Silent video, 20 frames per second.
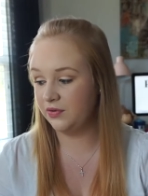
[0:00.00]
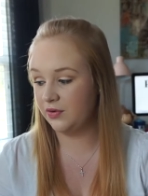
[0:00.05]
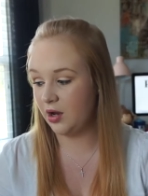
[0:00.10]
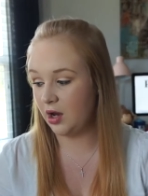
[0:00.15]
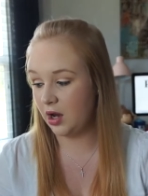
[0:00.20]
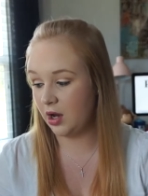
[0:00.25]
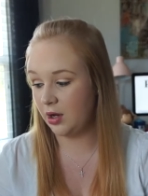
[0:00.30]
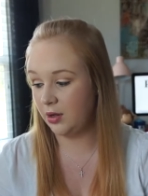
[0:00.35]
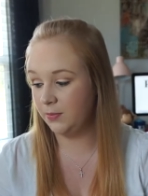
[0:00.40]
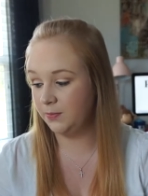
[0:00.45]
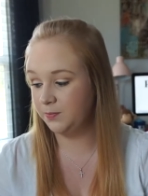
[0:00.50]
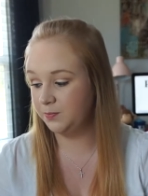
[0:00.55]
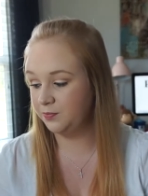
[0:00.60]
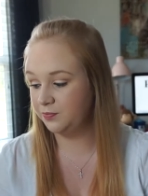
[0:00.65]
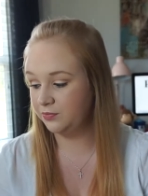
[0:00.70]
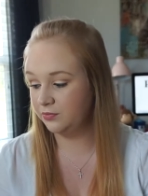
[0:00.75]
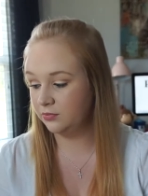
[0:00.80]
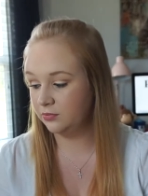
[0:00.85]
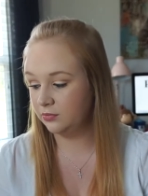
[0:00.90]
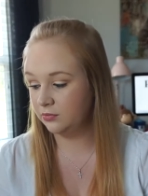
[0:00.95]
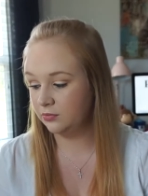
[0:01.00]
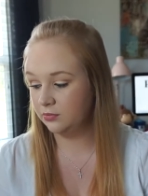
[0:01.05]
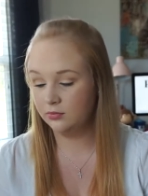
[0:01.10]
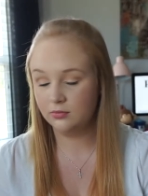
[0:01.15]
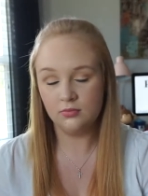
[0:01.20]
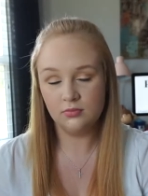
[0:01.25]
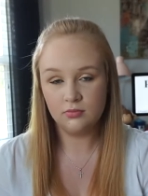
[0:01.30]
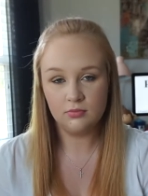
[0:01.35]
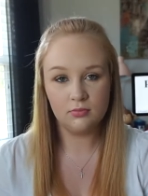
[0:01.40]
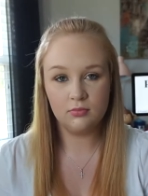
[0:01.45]

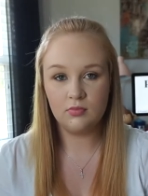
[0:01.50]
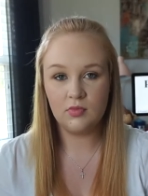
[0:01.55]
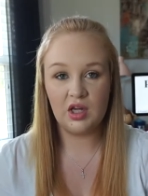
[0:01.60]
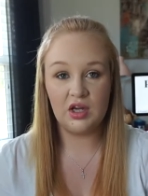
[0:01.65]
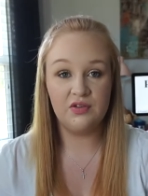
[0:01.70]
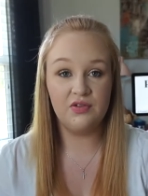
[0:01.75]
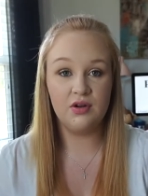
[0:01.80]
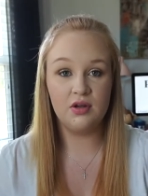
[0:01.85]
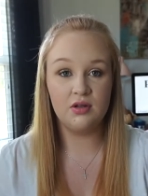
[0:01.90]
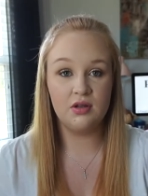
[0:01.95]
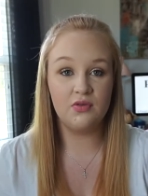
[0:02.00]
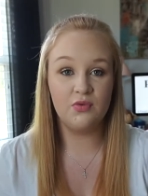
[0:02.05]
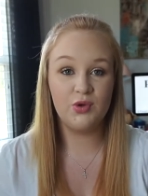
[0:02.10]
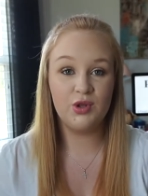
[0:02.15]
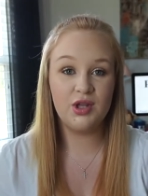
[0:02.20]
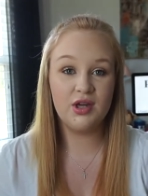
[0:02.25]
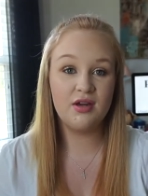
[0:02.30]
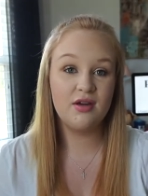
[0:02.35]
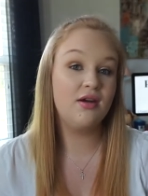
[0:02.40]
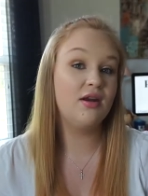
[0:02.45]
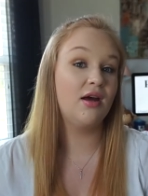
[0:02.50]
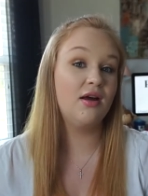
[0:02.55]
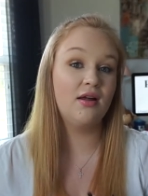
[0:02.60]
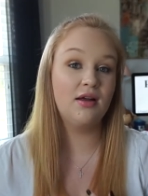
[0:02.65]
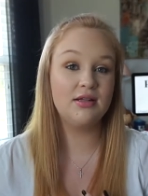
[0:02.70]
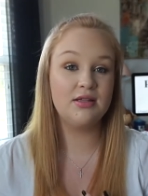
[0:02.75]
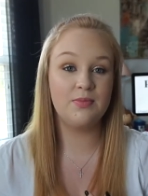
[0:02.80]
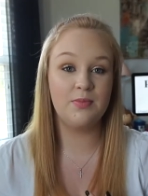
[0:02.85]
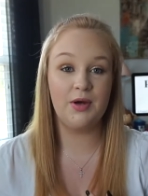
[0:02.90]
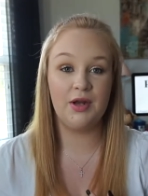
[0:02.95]
I fell in love with it and I
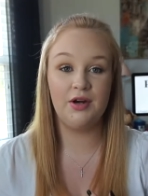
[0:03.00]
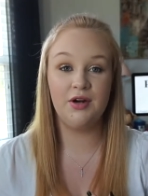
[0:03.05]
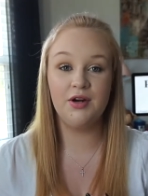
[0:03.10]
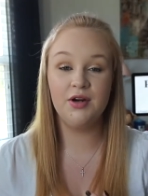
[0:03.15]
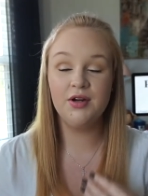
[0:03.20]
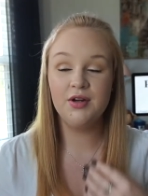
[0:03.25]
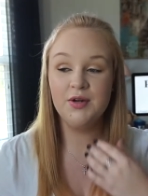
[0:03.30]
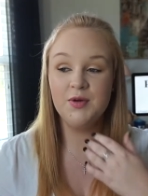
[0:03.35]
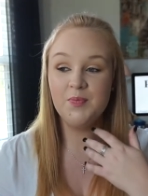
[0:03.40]
liked it better.